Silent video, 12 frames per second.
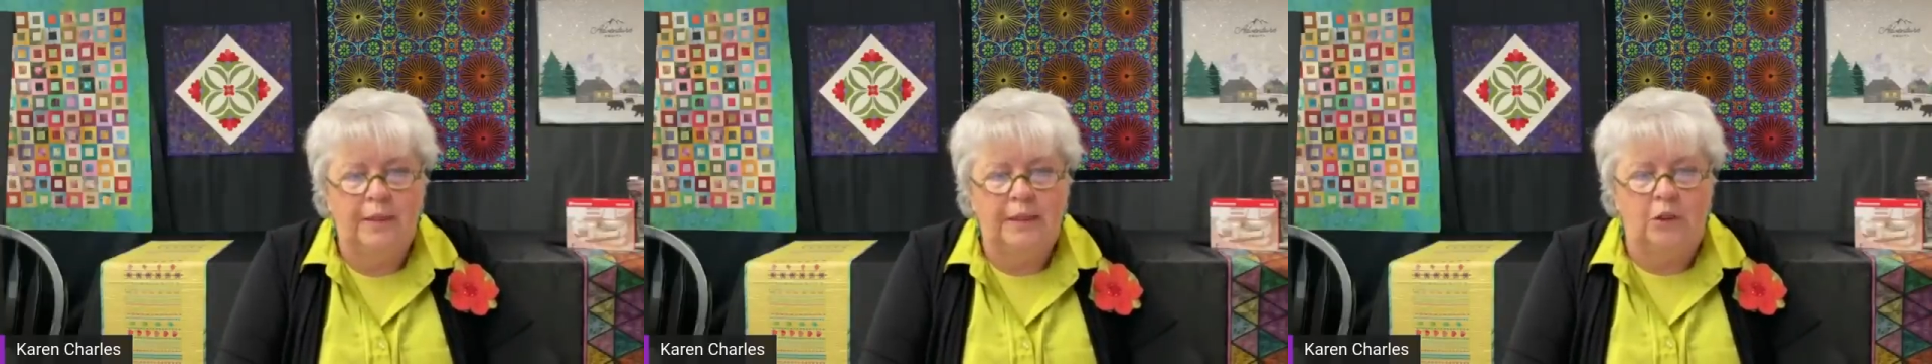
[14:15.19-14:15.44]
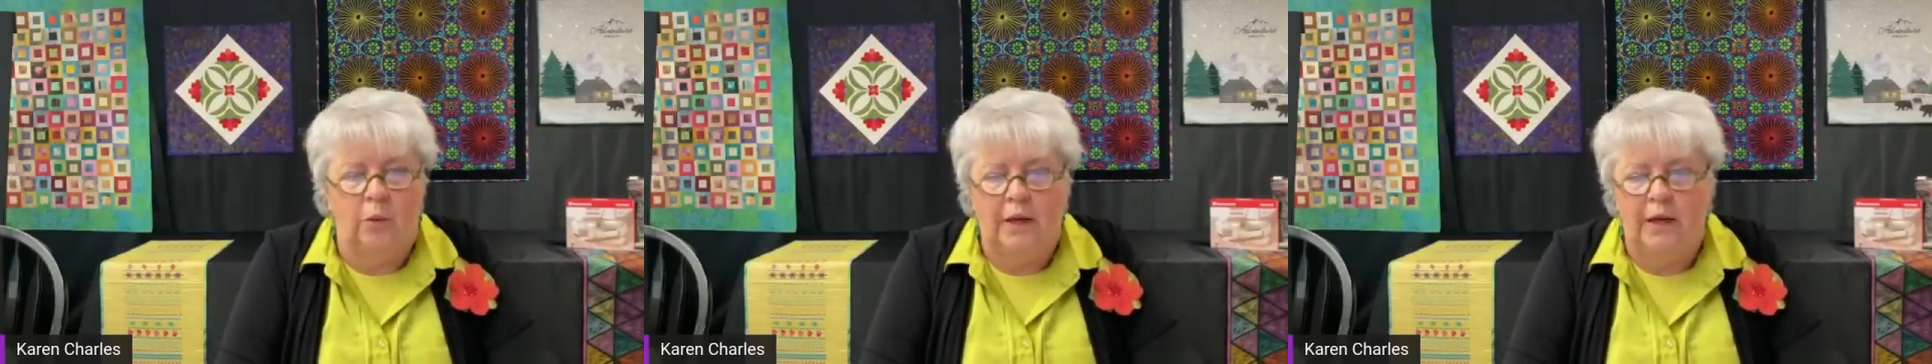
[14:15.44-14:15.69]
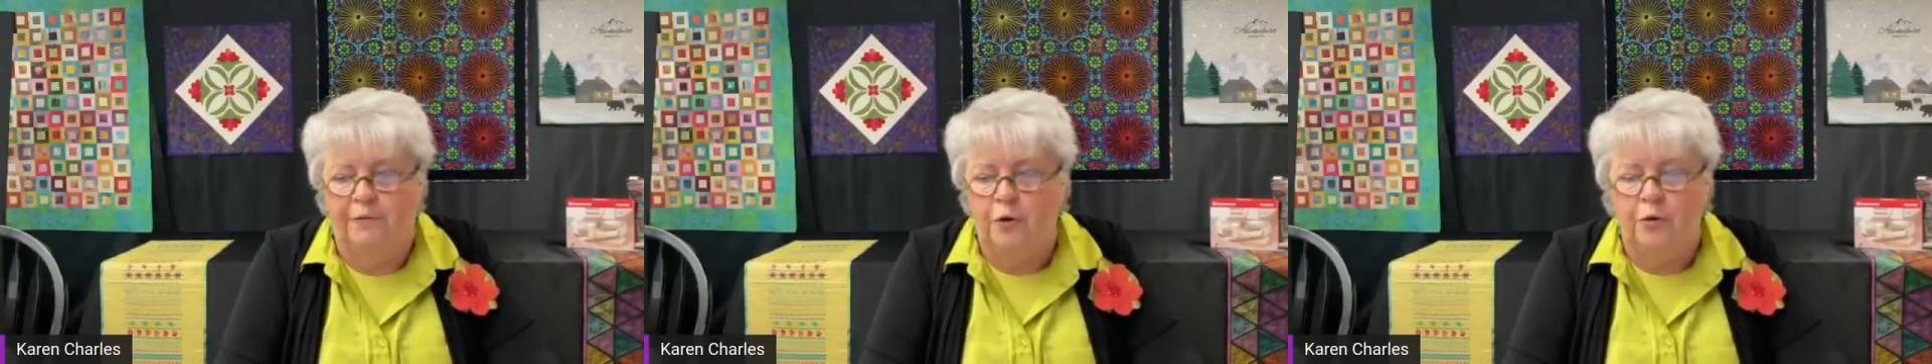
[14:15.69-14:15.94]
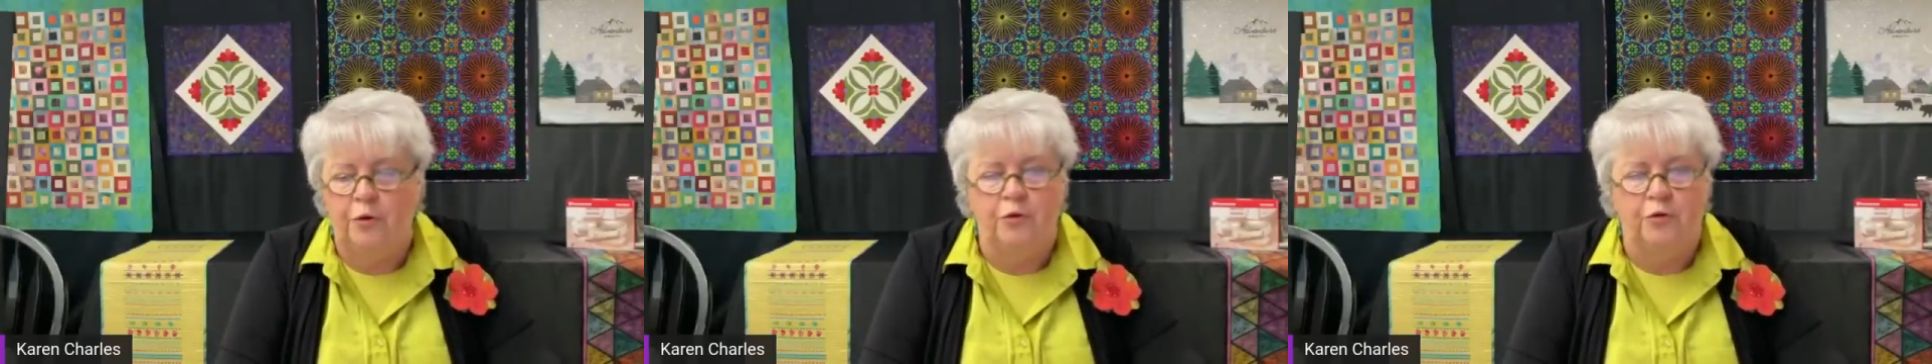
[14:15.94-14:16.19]
So if
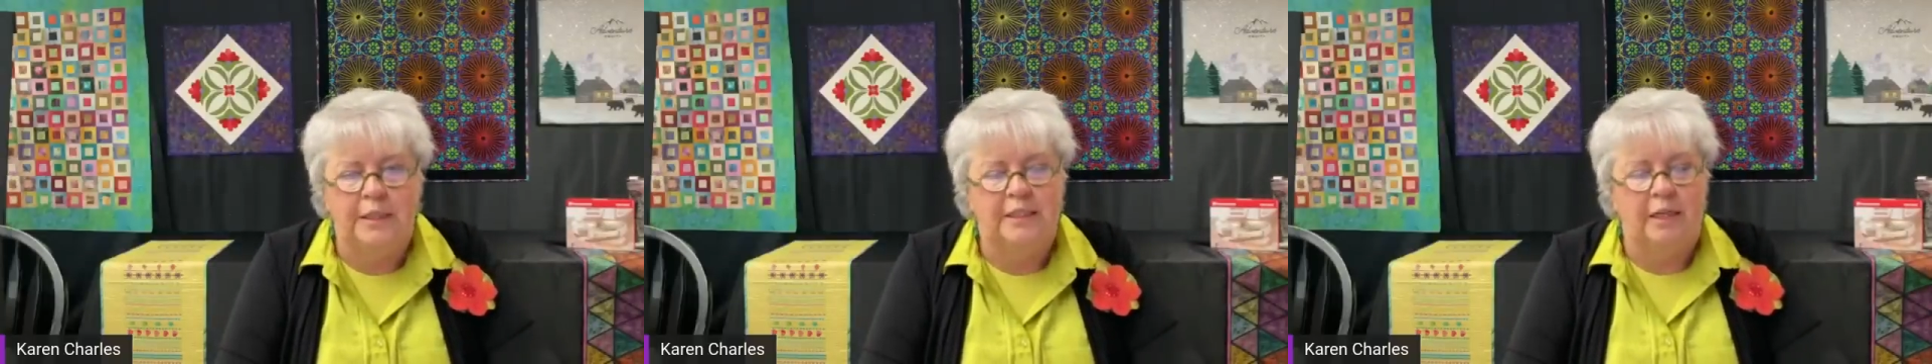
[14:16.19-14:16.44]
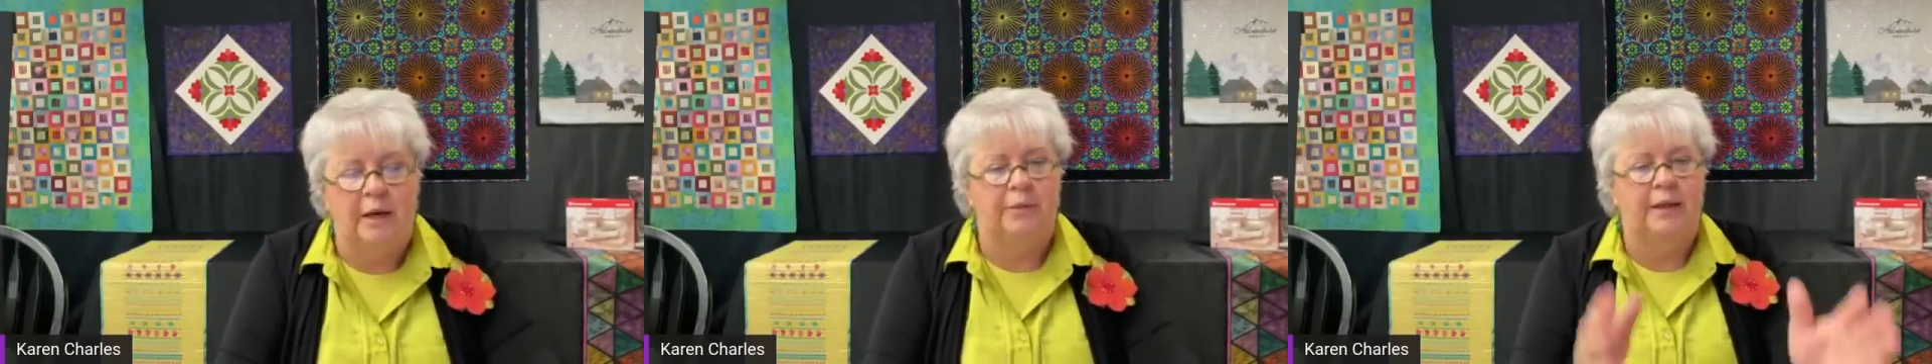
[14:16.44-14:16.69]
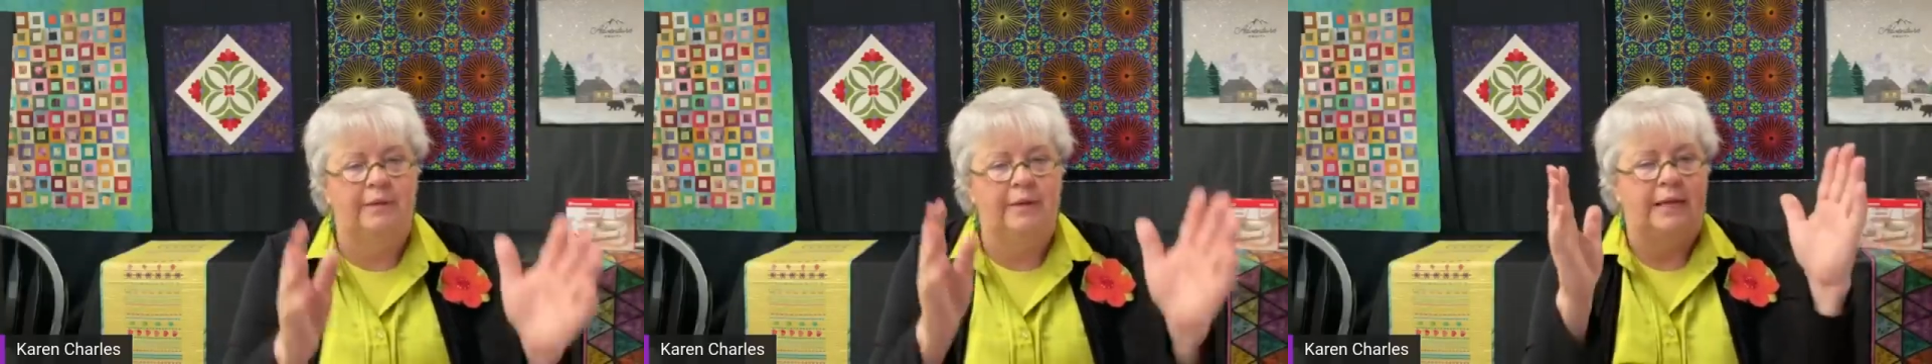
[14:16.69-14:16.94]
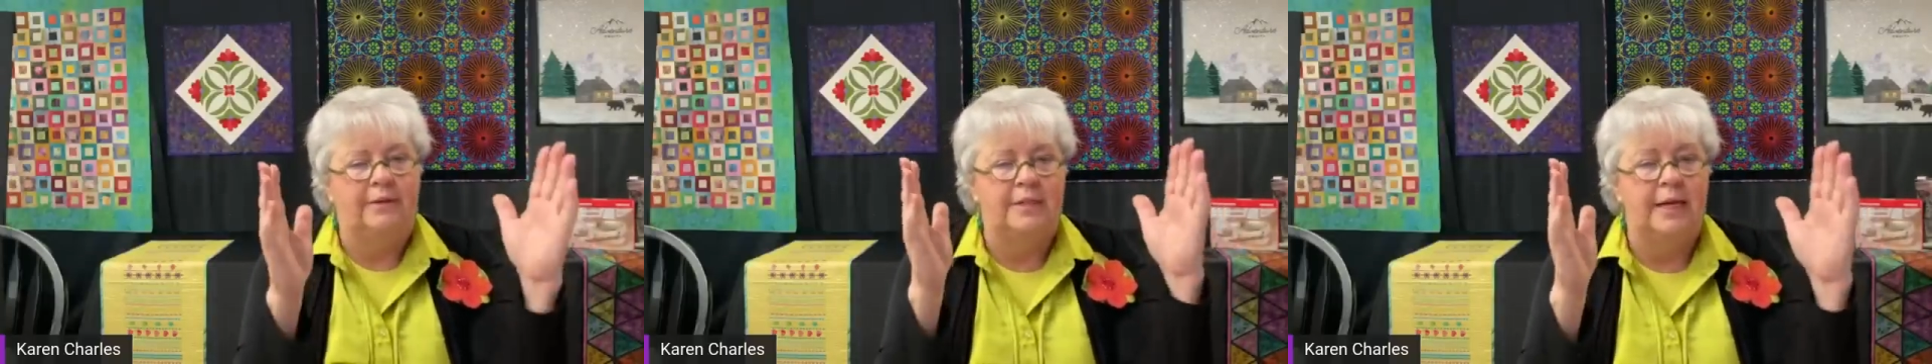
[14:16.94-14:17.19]
you're using something
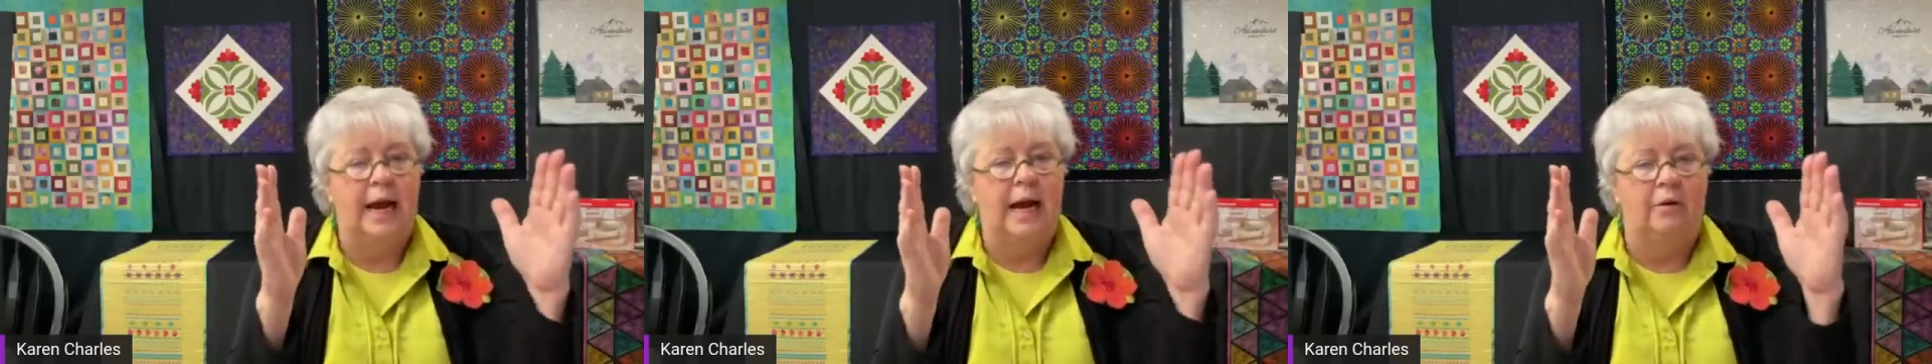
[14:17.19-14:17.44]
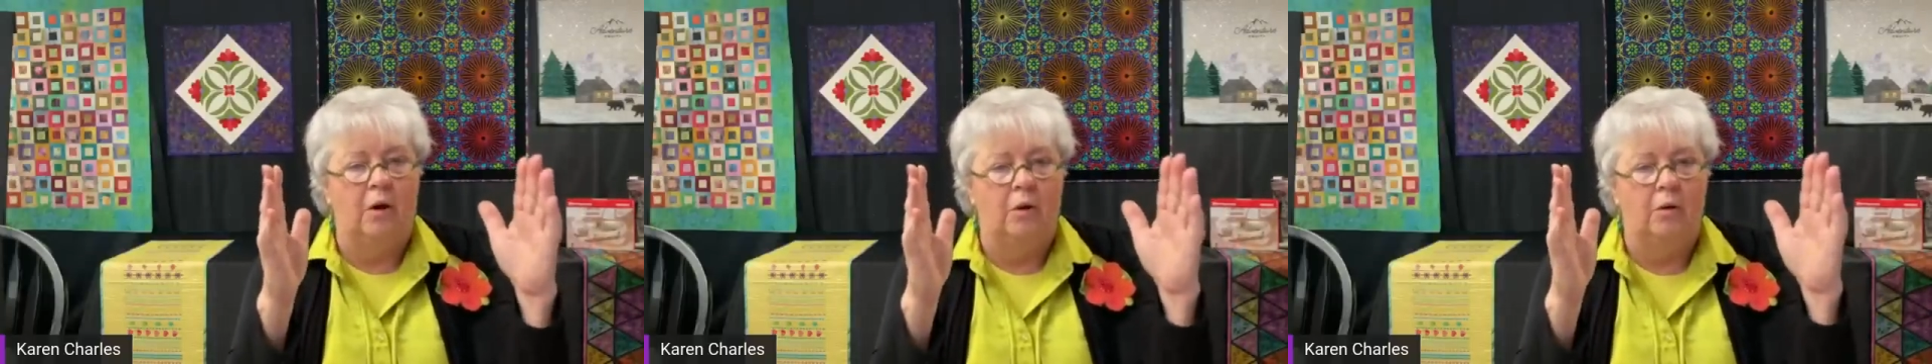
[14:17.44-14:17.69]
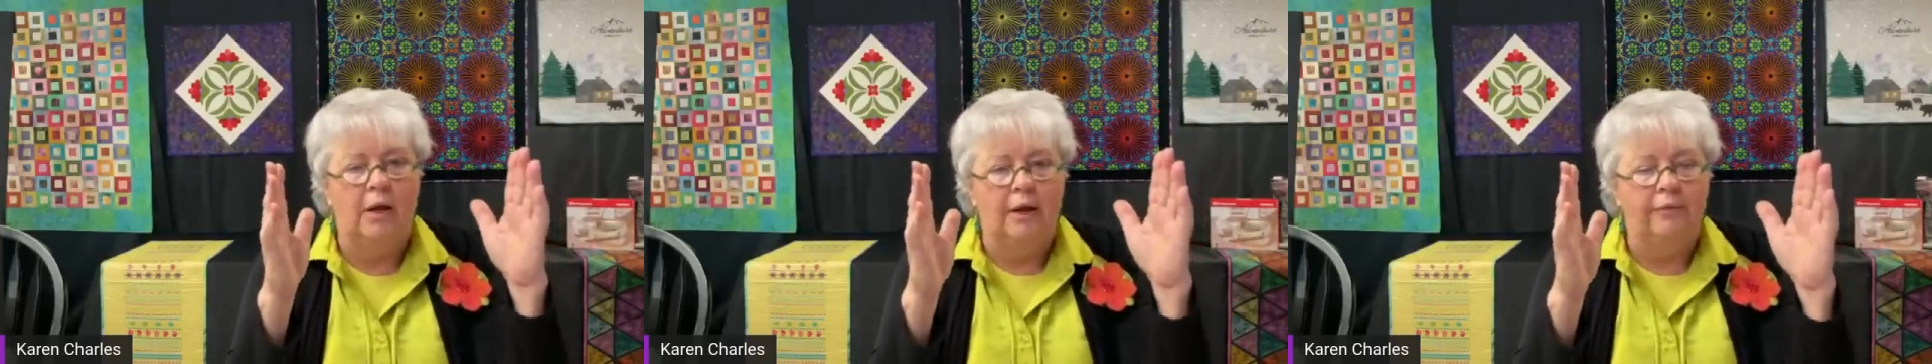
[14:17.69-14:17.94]
that's narrow,